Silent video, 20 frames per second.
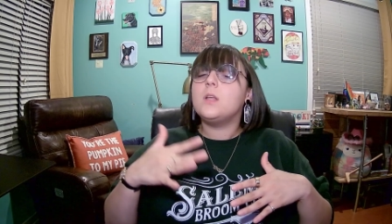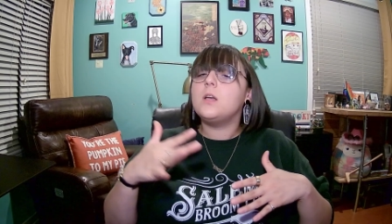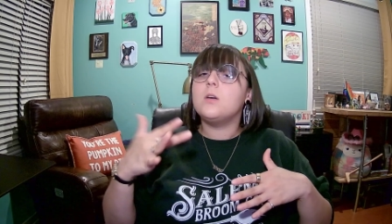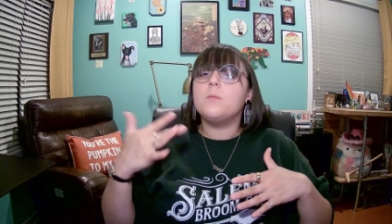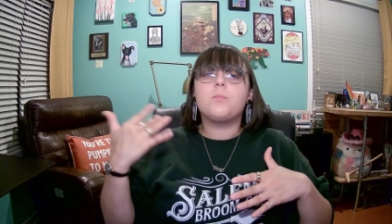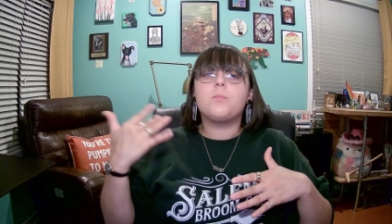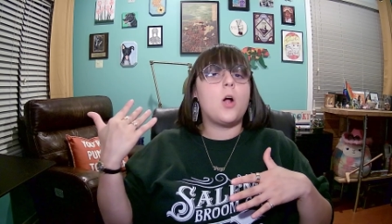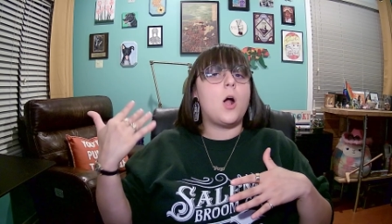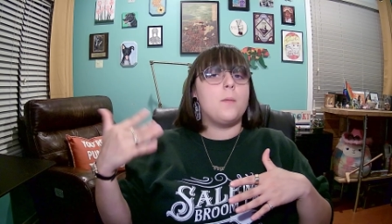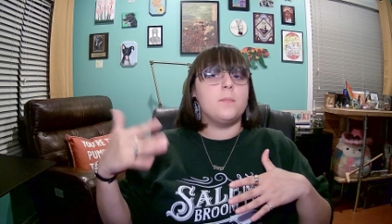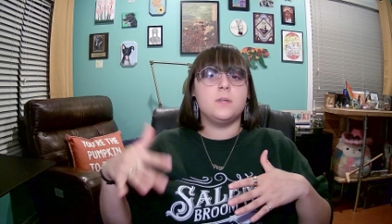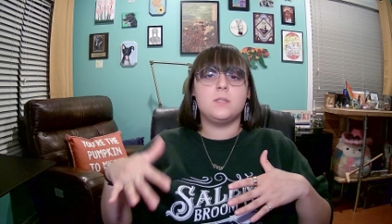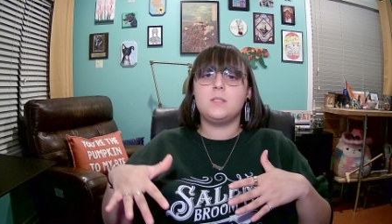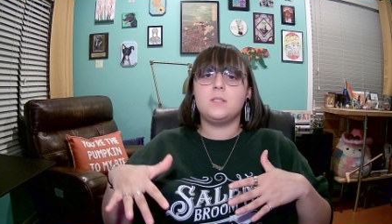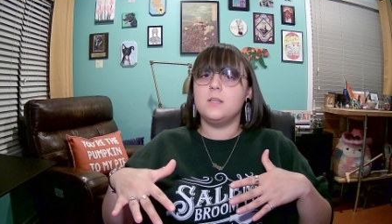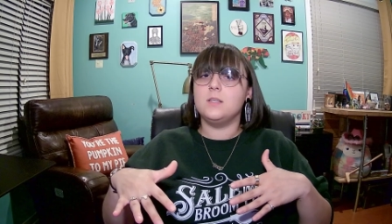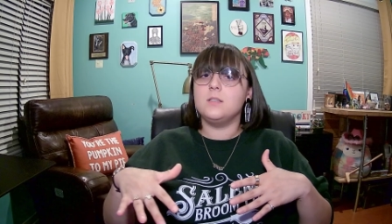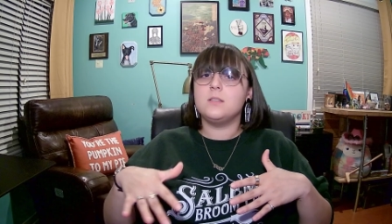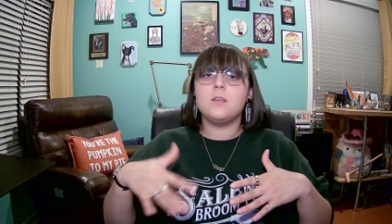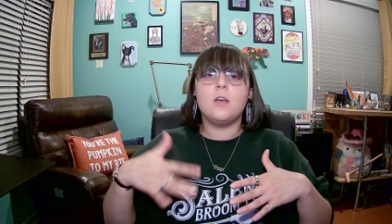
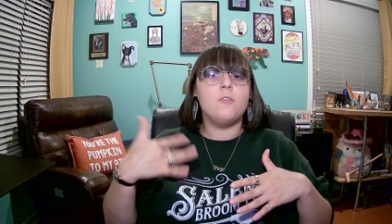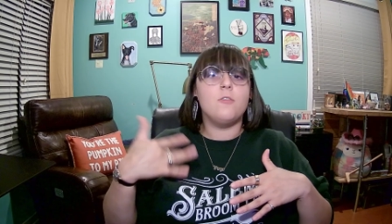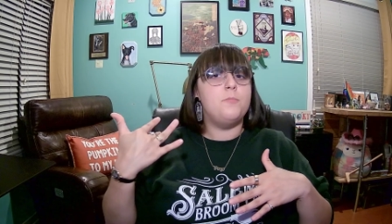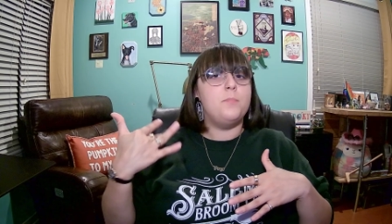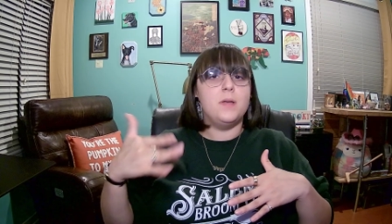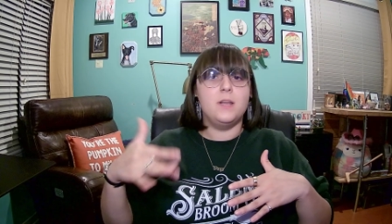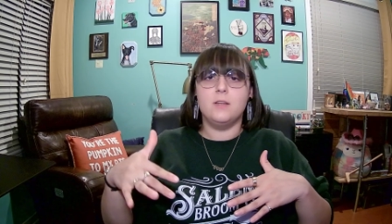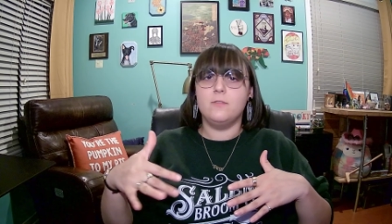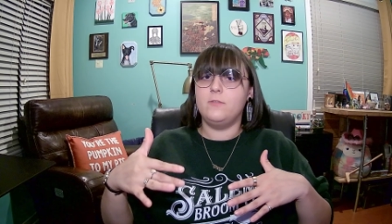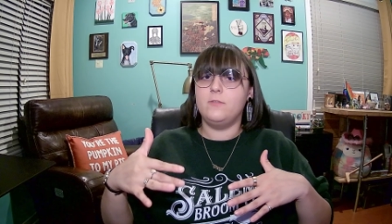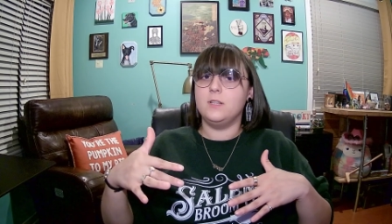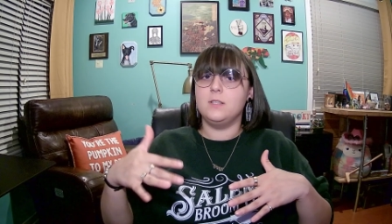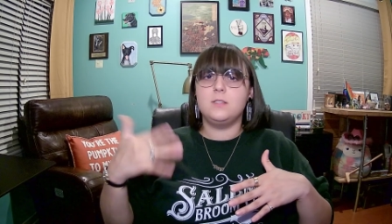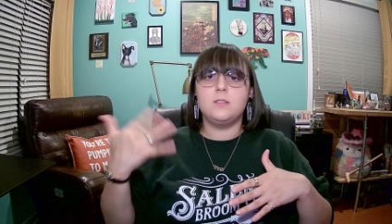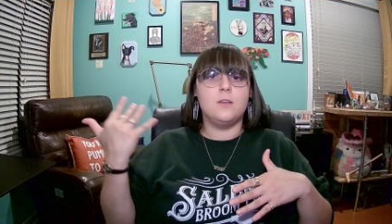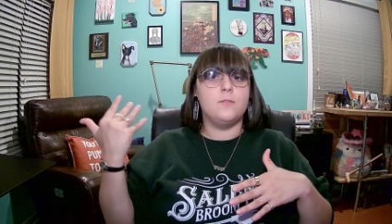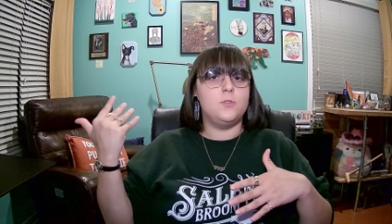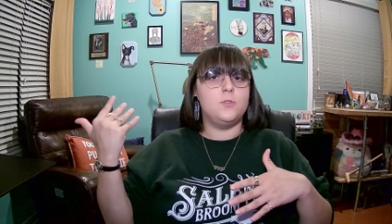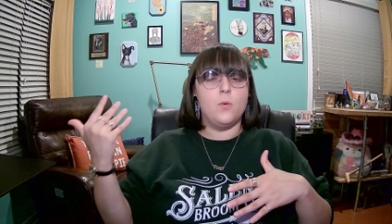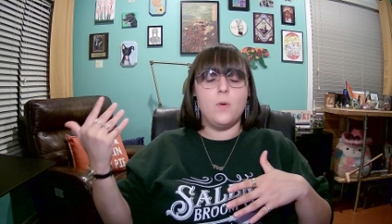promises of benefits
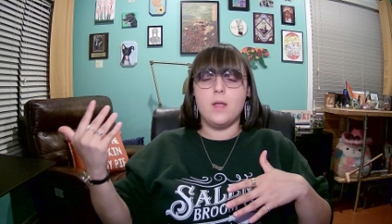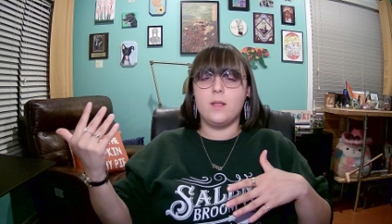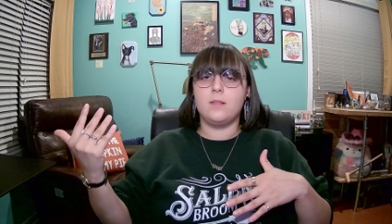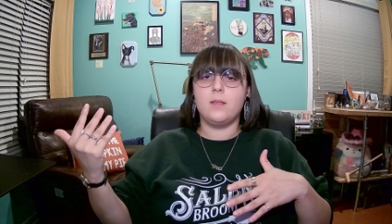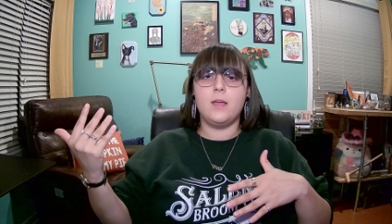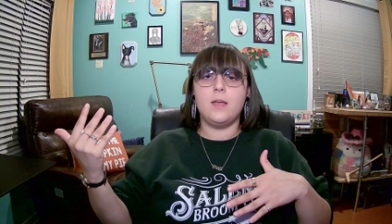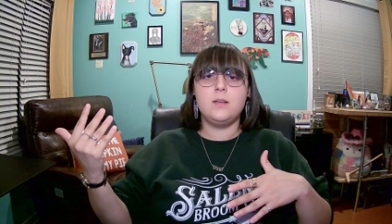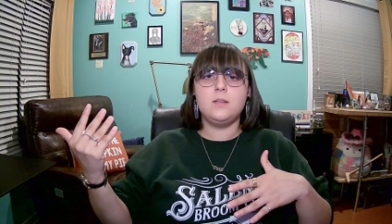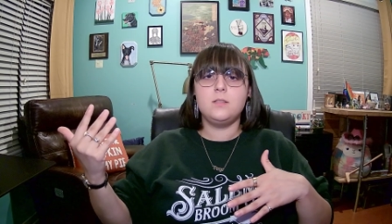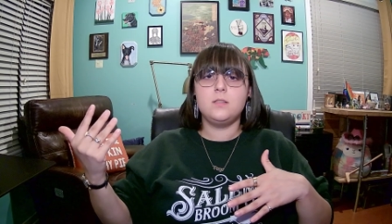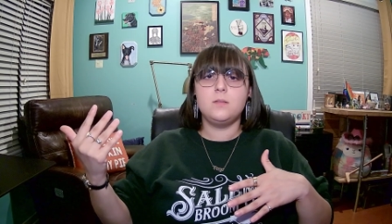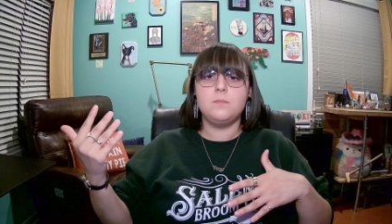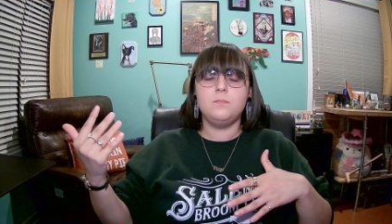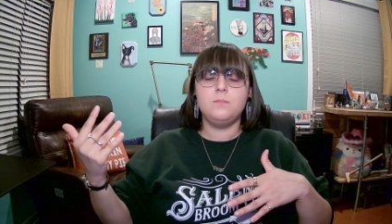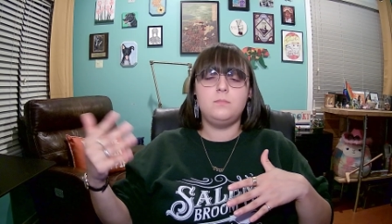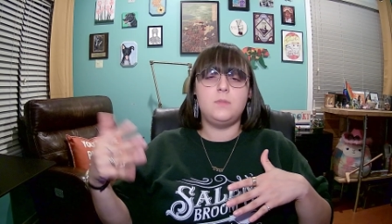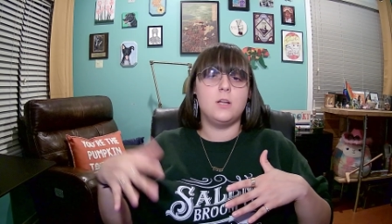of doing things.